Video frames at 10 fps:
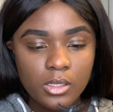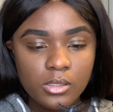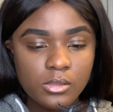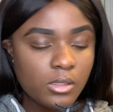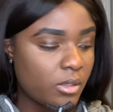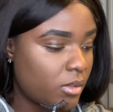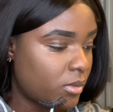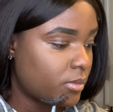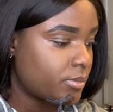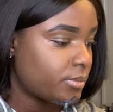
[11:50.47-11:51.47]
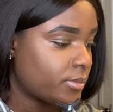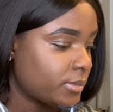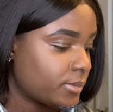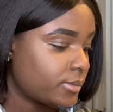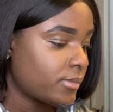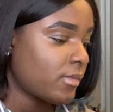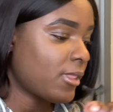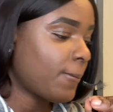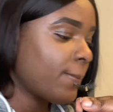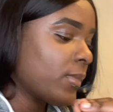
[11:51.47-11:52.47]
So,
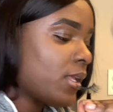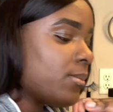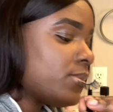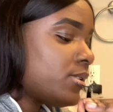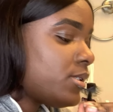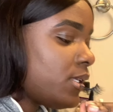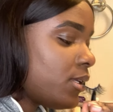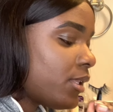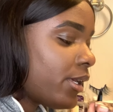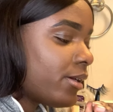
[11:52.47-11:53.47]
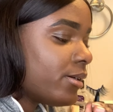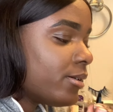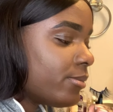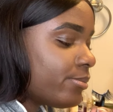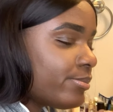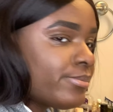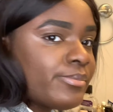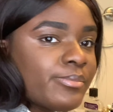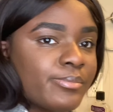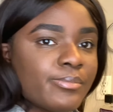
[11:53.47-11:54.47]
I'm seeing like a
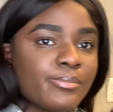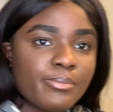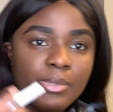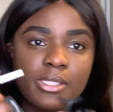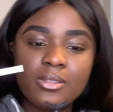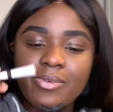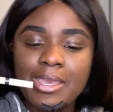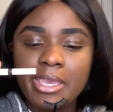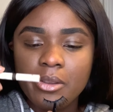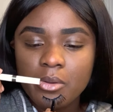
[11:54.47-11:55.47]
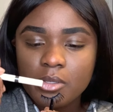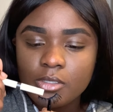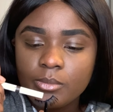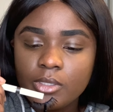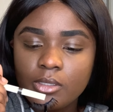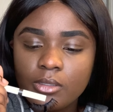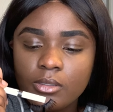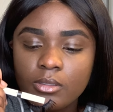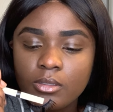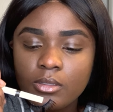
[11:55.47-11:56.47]
piece of hair or something.
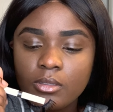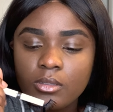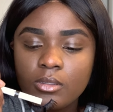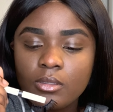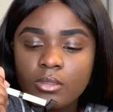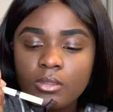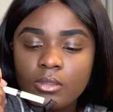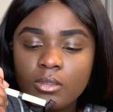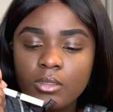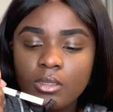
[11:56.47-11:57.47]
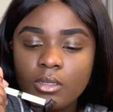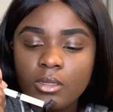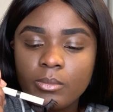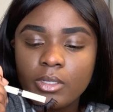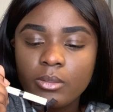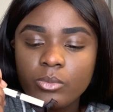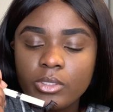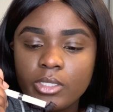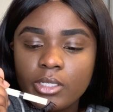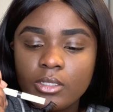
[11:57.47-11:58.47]
And I'm not with
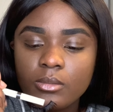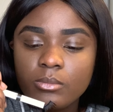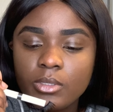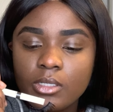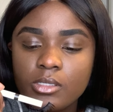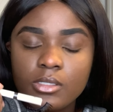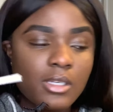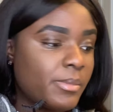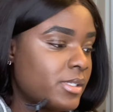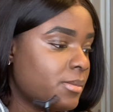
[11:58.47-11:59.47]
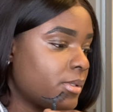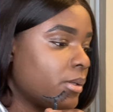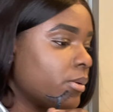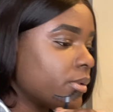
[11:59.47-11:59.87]
that because it's gonna mess up the whole